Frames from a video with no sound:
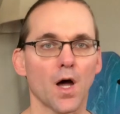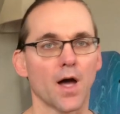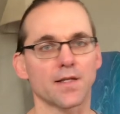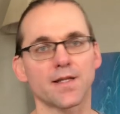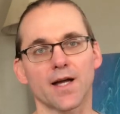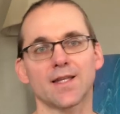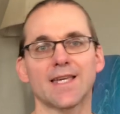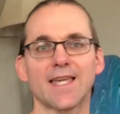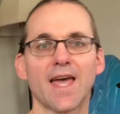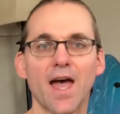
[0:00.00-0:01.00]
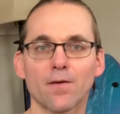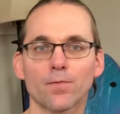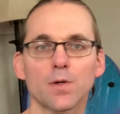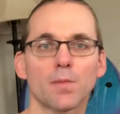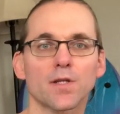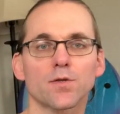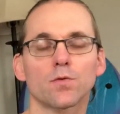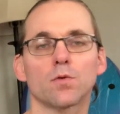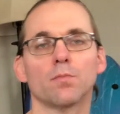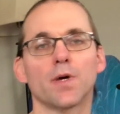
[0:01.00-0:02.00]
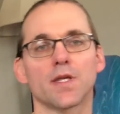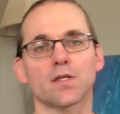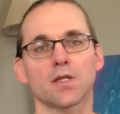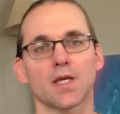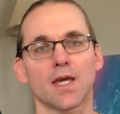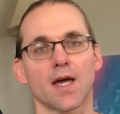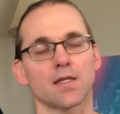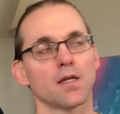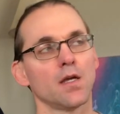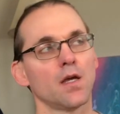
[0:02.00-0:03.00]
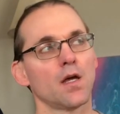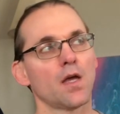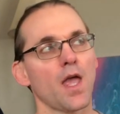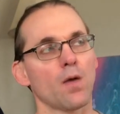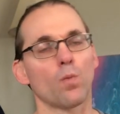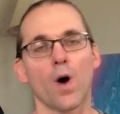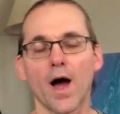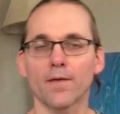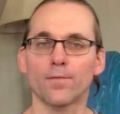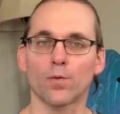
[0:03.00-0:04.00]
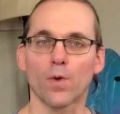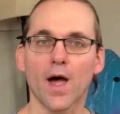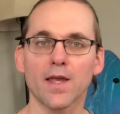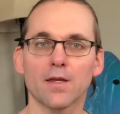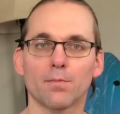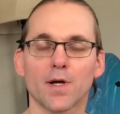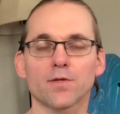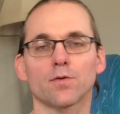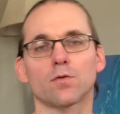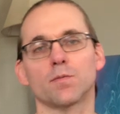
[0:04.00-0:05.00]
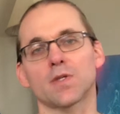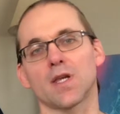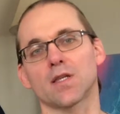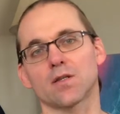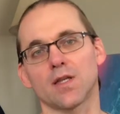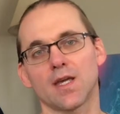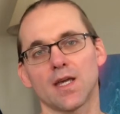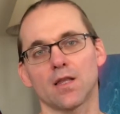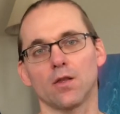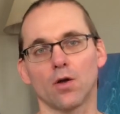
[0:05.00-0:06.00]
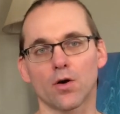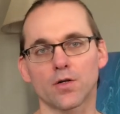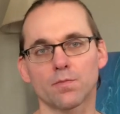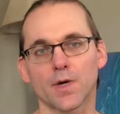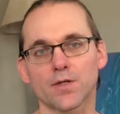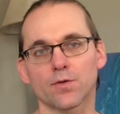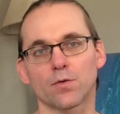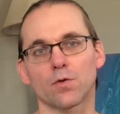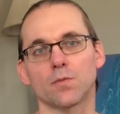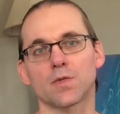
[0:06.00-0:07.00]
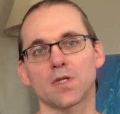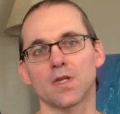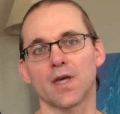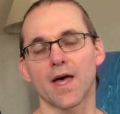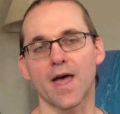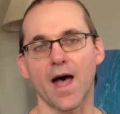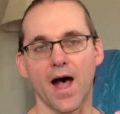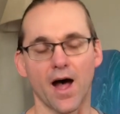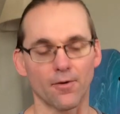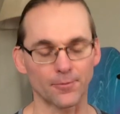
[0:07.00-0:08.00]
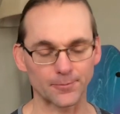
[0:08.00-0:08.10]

It's not going to get every muscle group, but it's going to get a wide variety of muscle groups, and it's going to hit large muscle groups that have